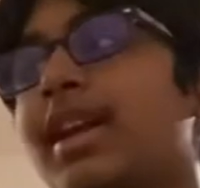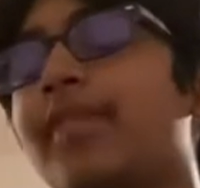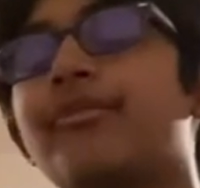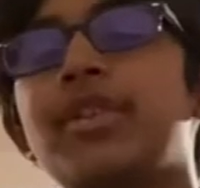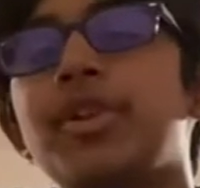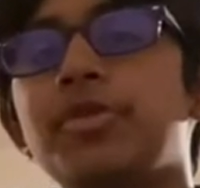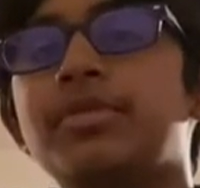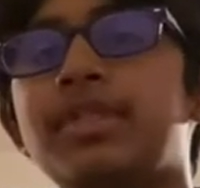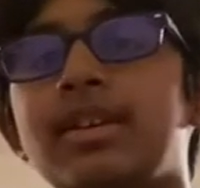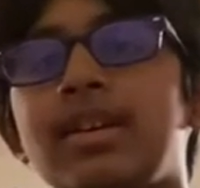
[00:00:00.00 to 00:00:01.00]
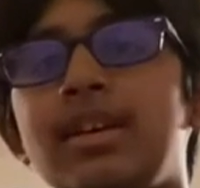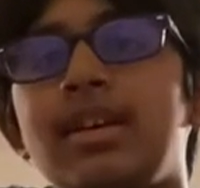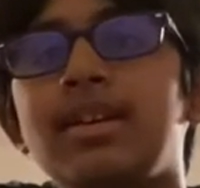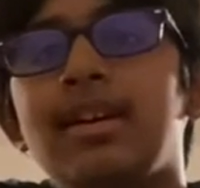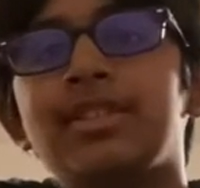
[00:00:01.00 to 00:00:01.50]
of confused
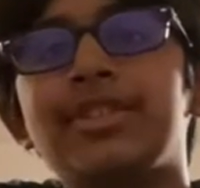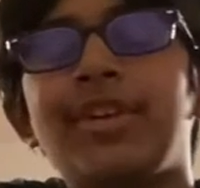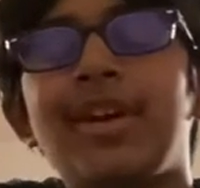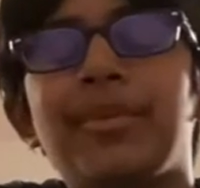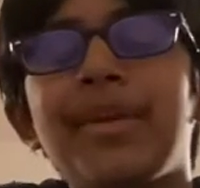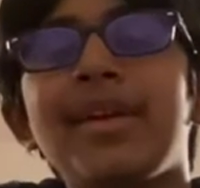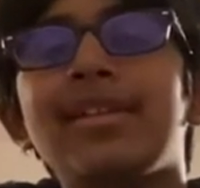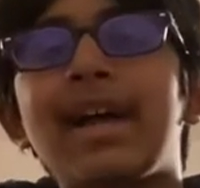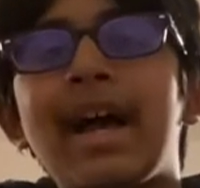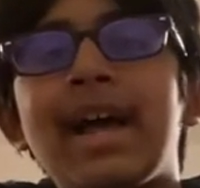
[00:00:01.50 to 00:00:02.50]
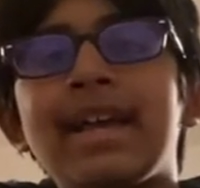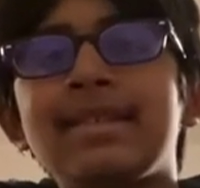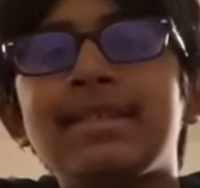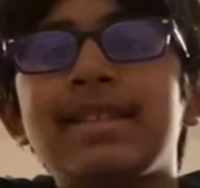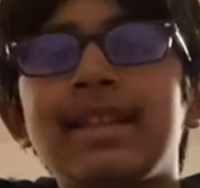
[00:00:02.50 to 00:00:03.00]
until I
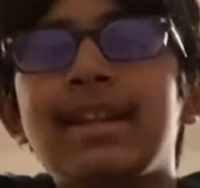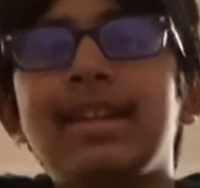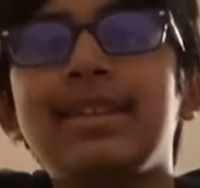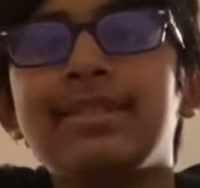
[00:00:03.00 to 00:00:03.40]
realized that